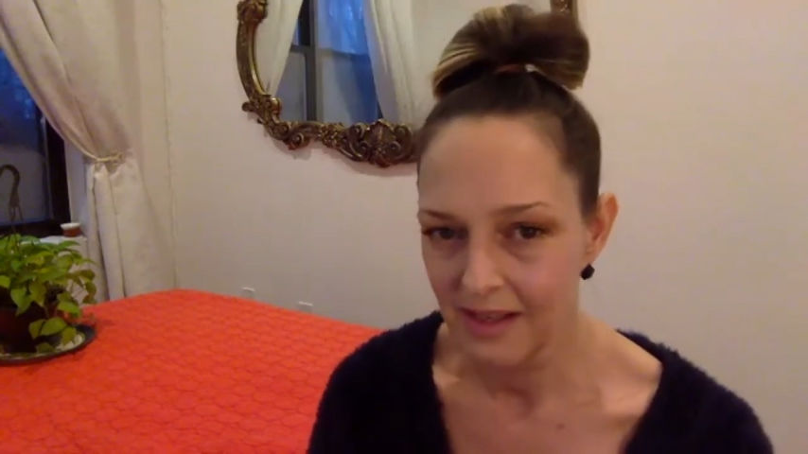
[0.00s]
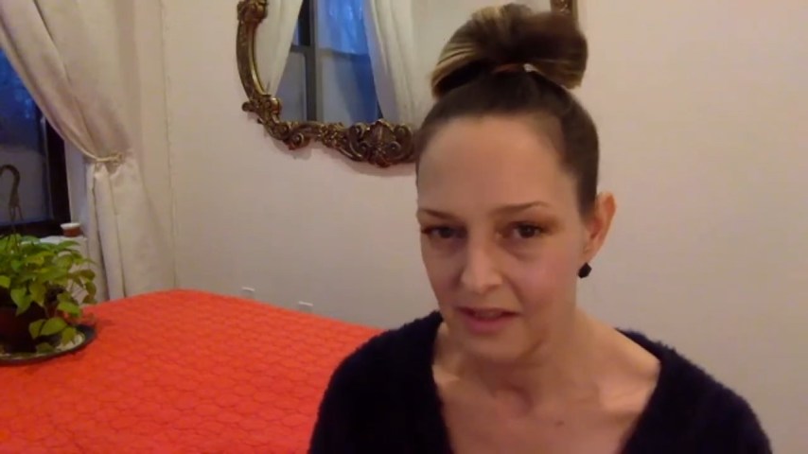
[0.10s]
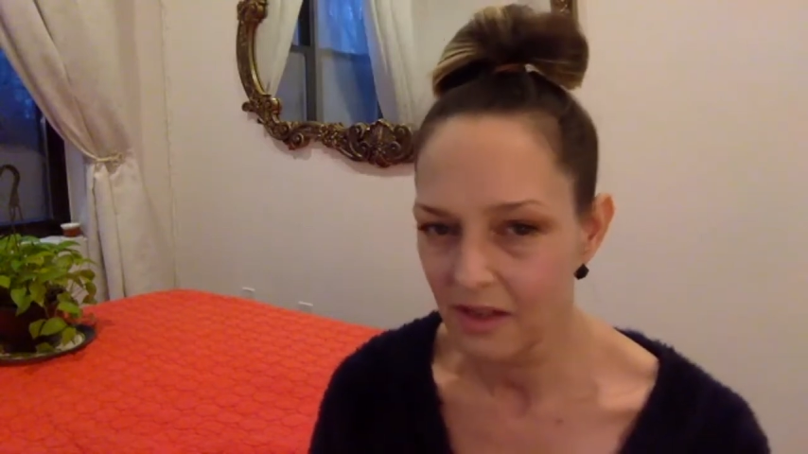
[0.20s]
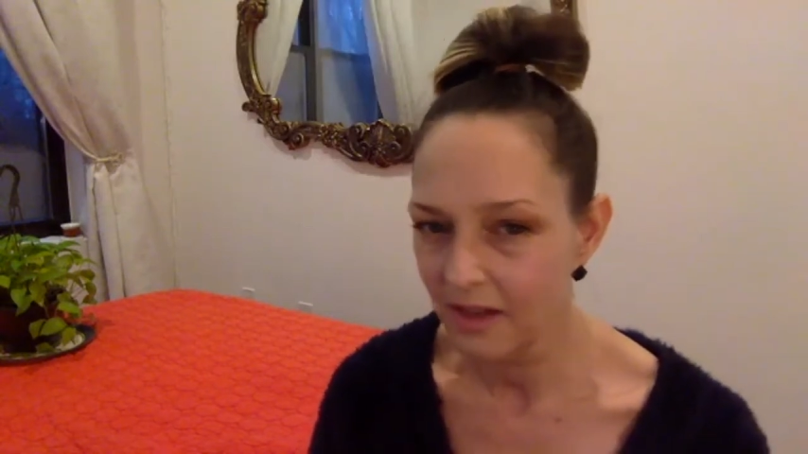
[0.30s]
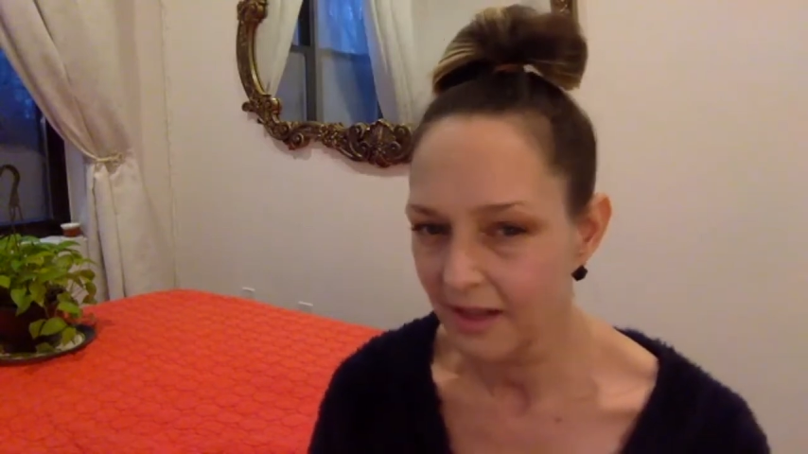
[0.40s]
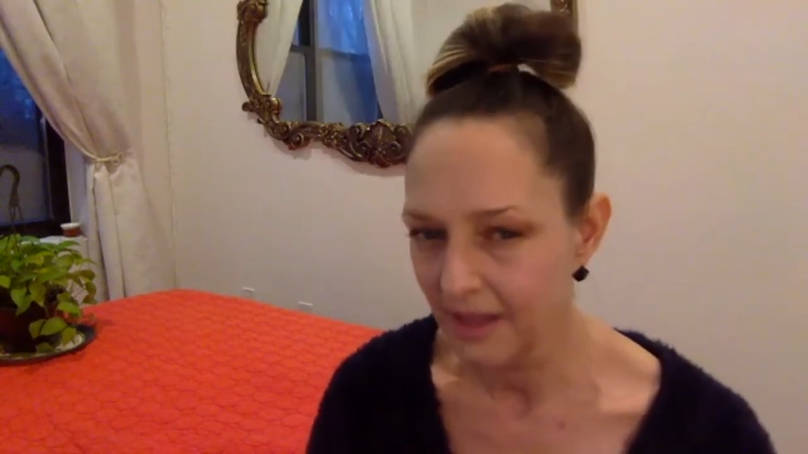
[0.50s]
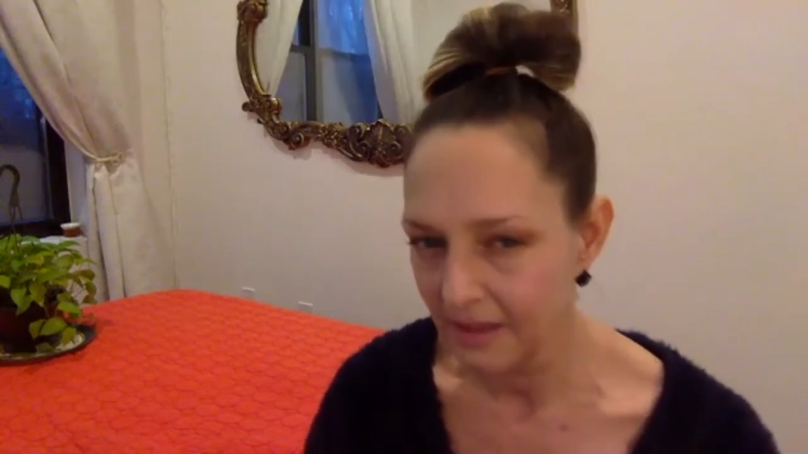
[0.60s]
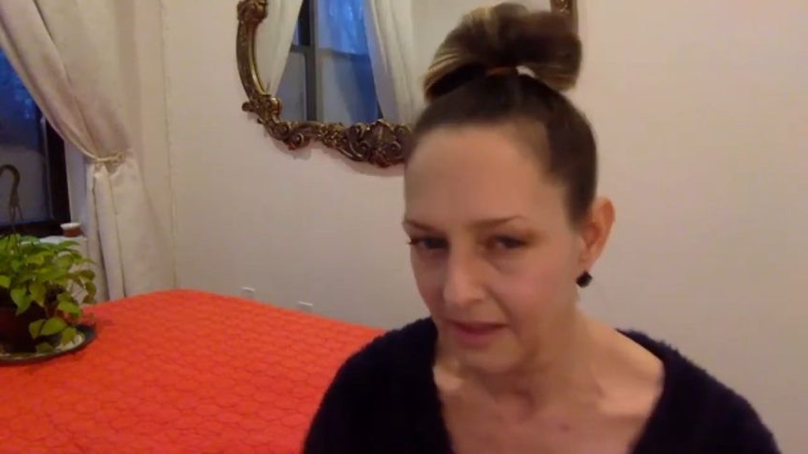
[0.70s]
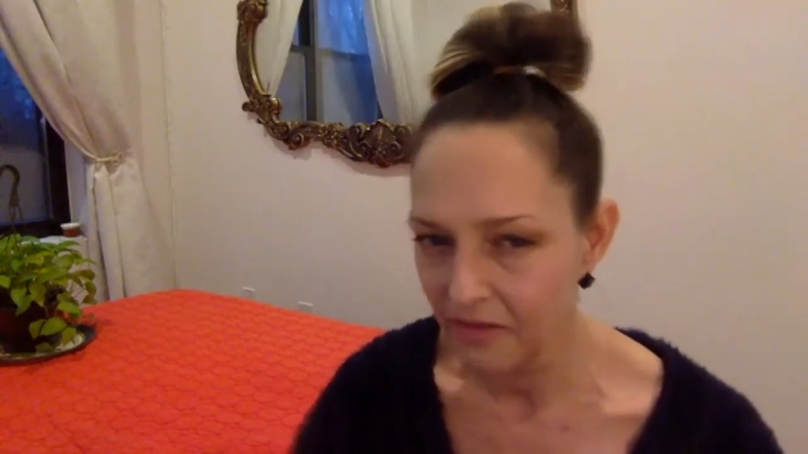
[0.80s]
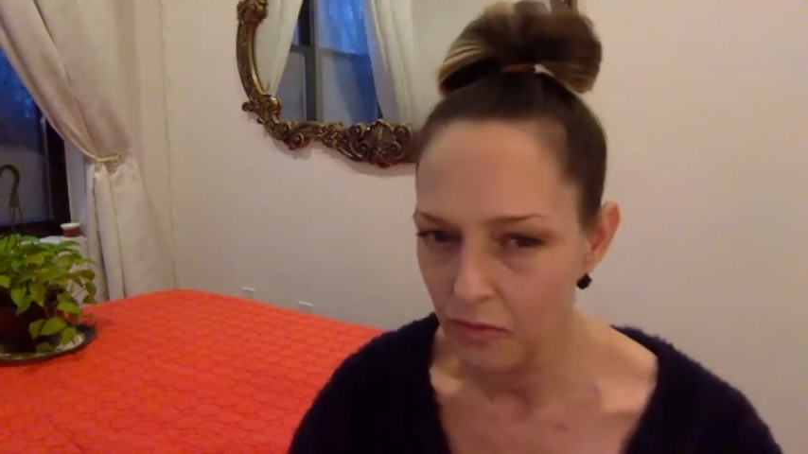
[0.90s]
It's not like
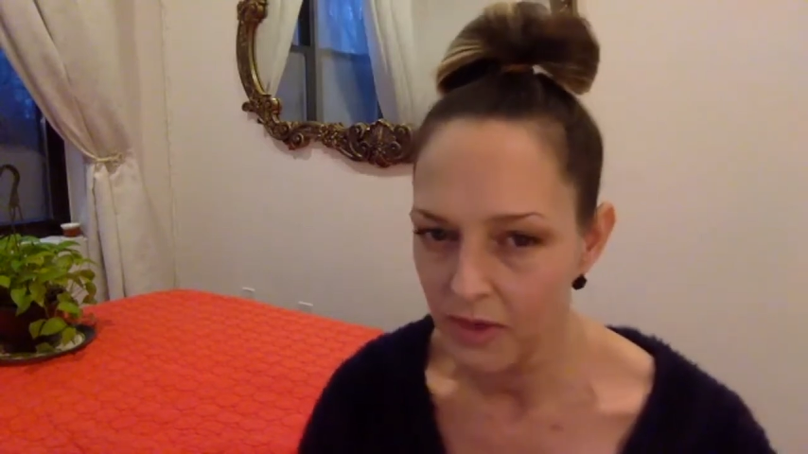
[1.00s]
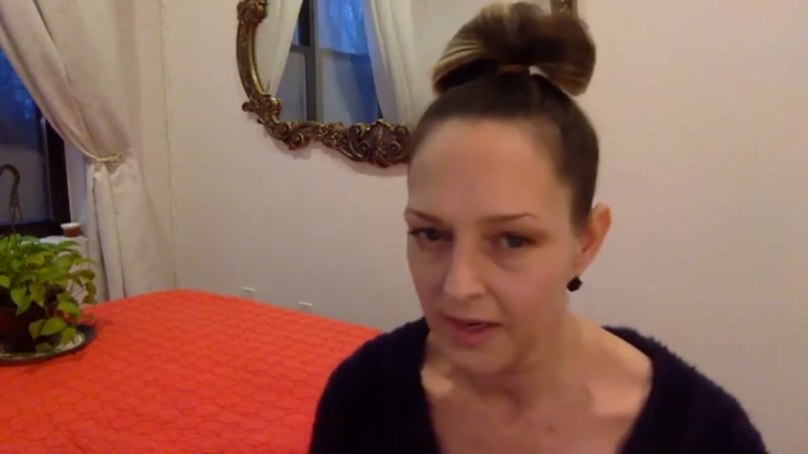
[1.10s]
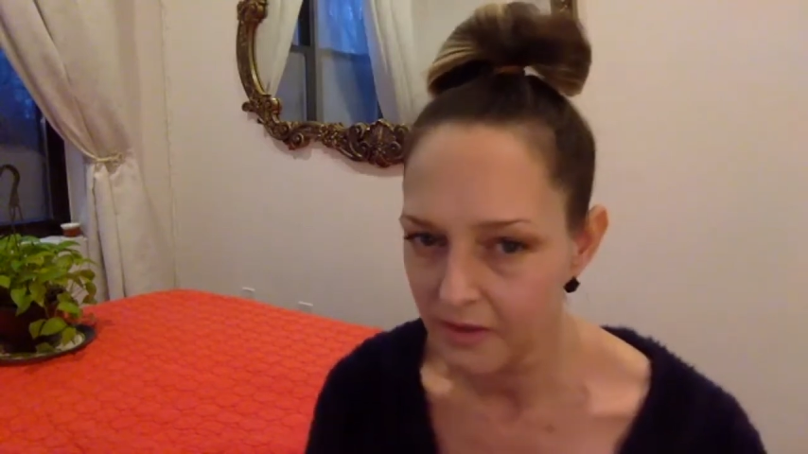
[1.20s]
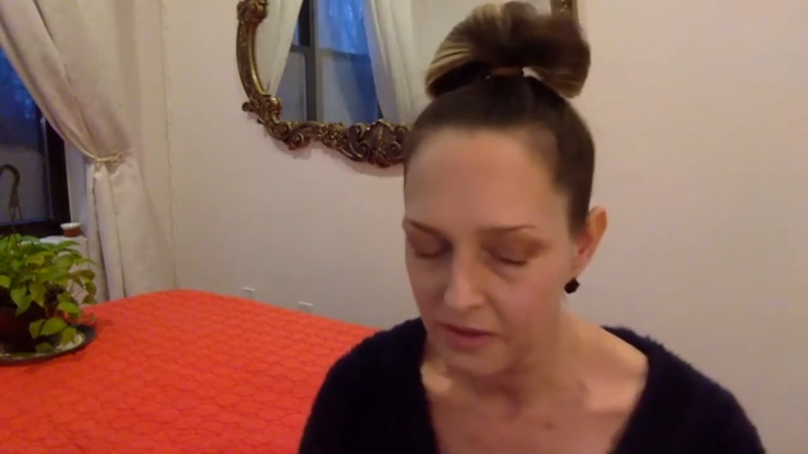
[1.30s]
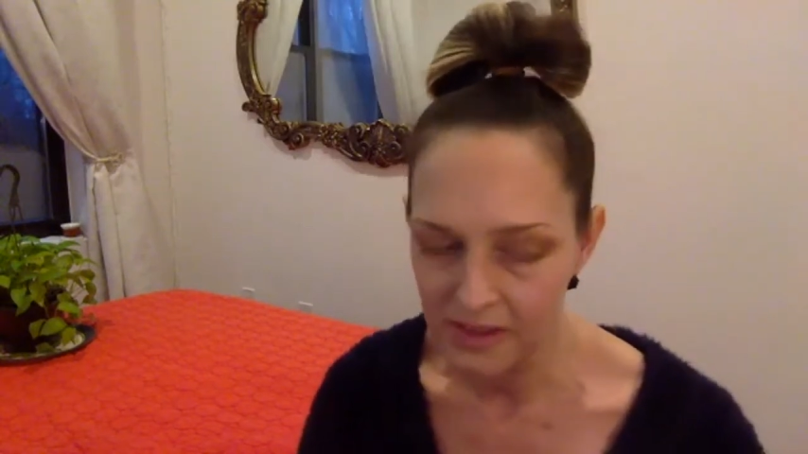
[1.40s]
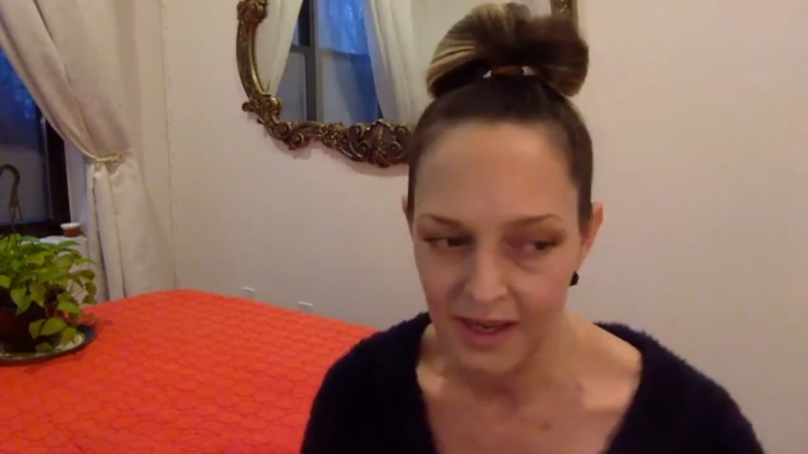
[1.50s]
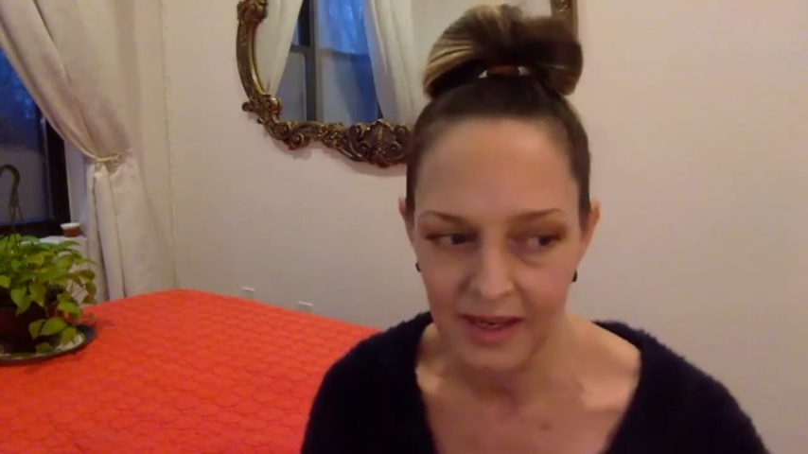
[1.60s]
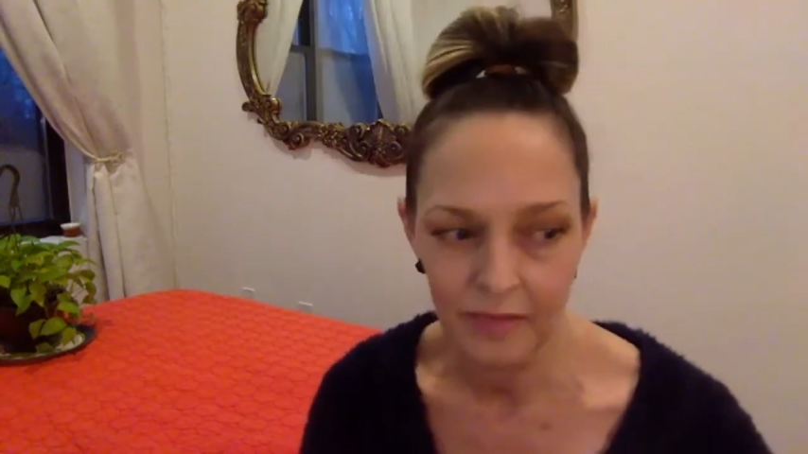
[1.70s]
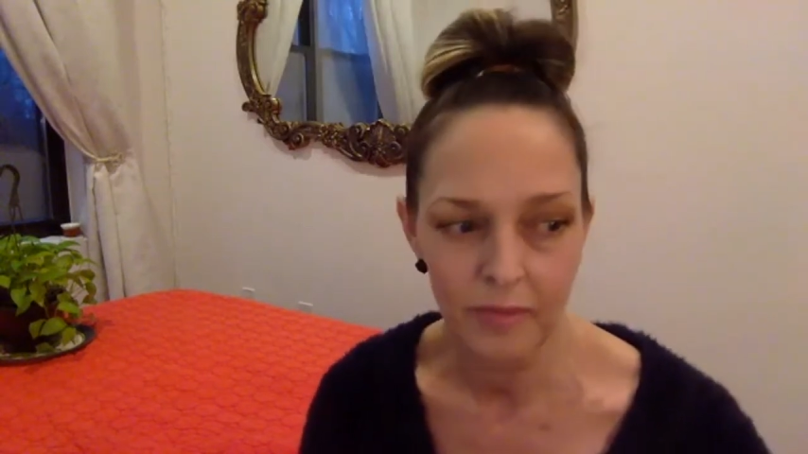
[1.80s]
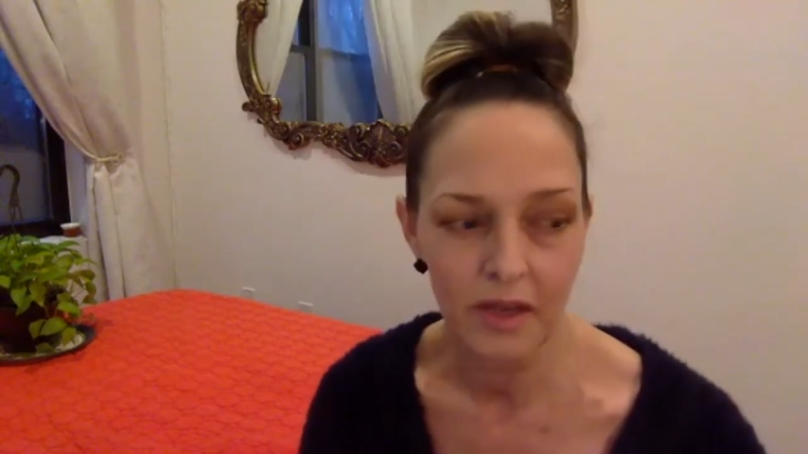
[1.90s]
Italy, from what I understand.